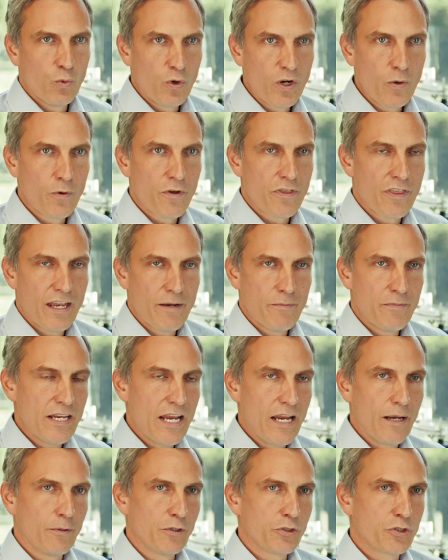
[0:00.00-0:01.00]
we would then be
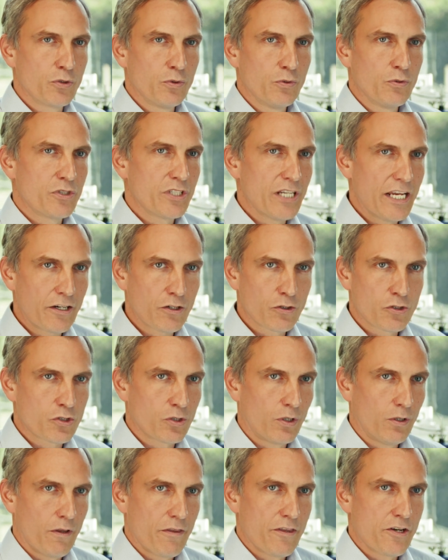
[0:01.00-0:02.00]
able to take
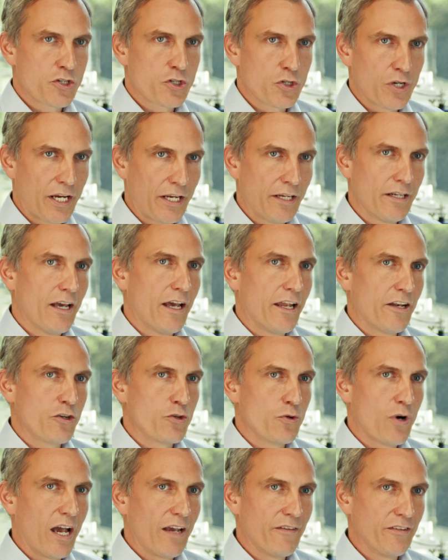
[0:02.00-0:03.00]
control of the train and
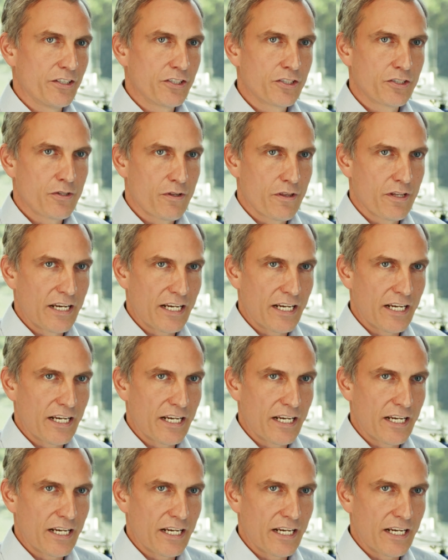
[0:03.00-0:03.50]
drive it to the